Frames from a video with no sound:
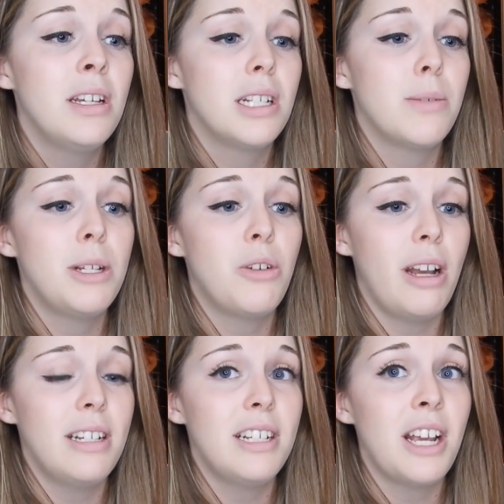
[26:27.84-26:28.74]
So we
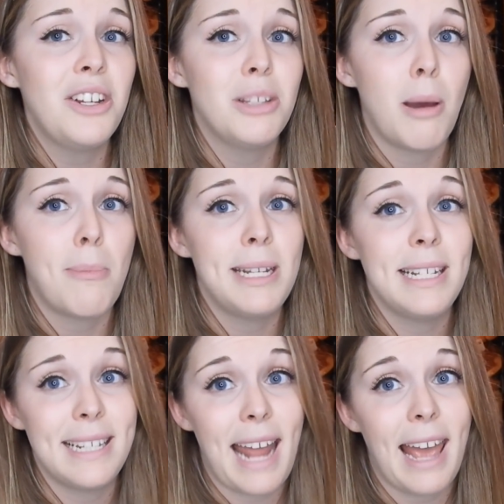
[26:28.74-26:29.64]
tried to change them up
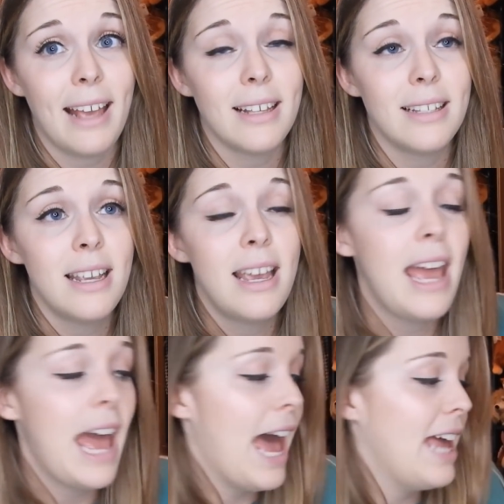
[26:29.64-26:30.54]
into snacks.
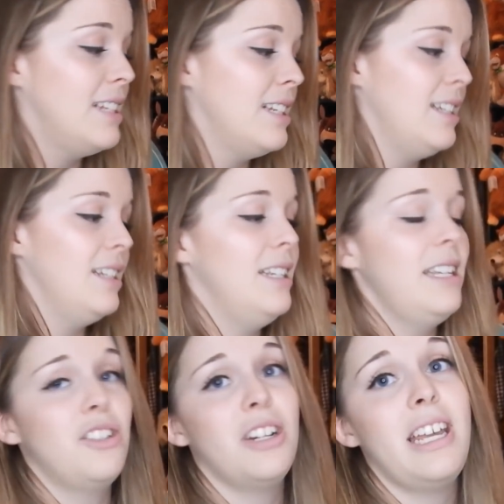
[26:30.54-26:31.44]
And
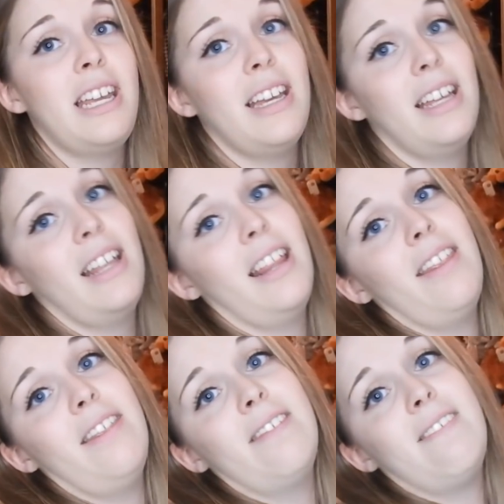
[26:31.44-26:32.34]
literally,
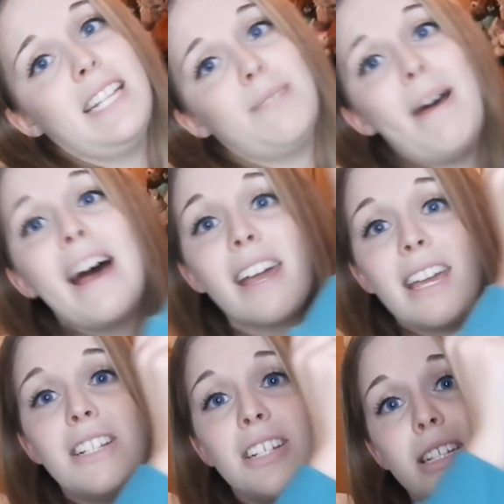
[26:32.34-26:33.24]
this
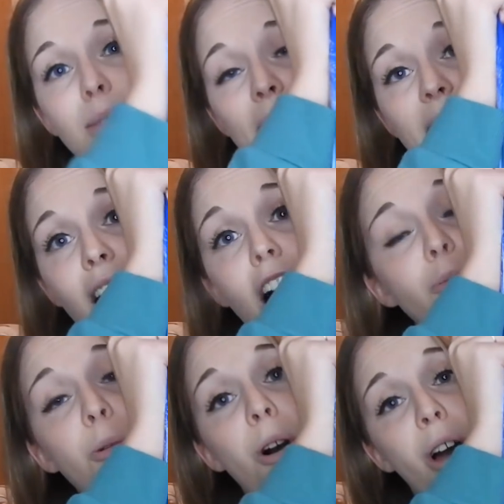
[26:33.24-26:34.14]
bag is just sweets that
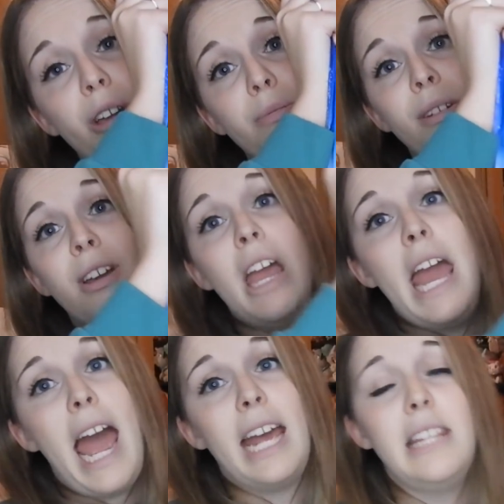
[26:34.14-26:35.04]
I've brought home.
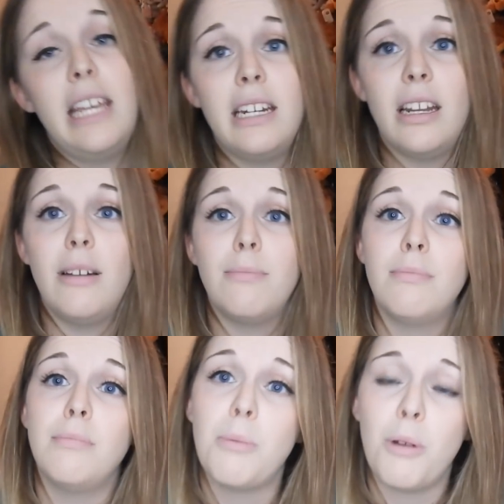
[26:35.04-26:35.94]
And then
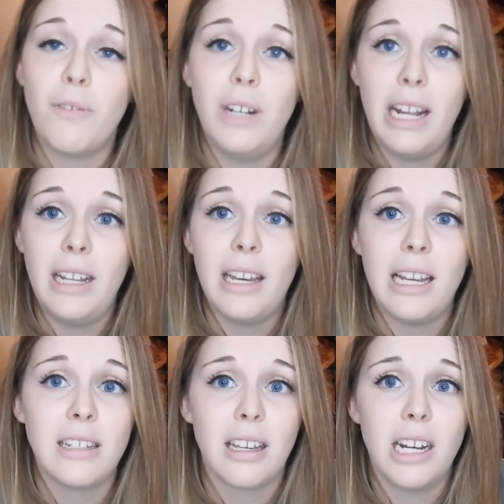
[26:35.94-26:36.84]
my boyfriend Elliot
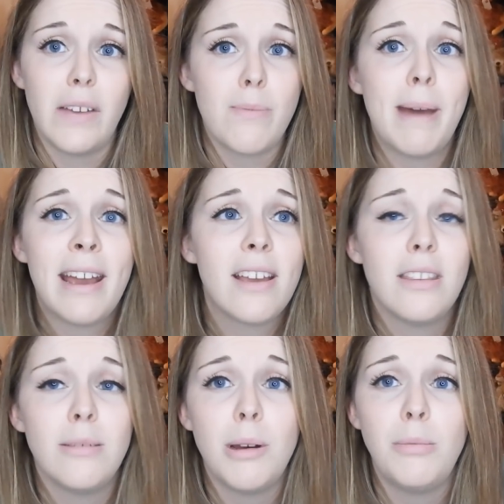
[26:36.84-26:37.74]
has like another bag of
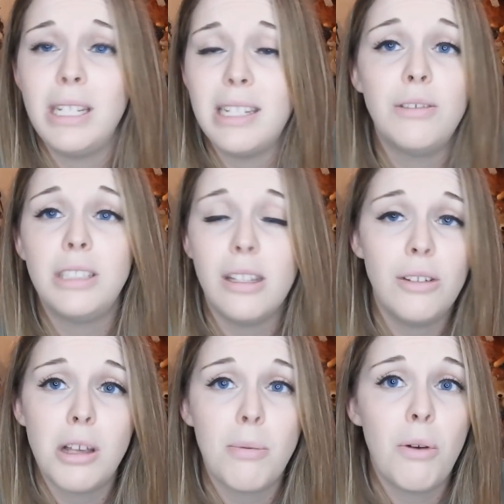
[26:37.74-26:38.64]
them, and we still didn't
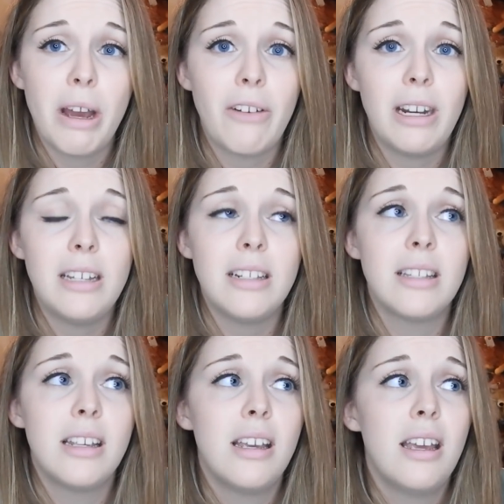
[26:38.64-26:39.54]
use up all our credits.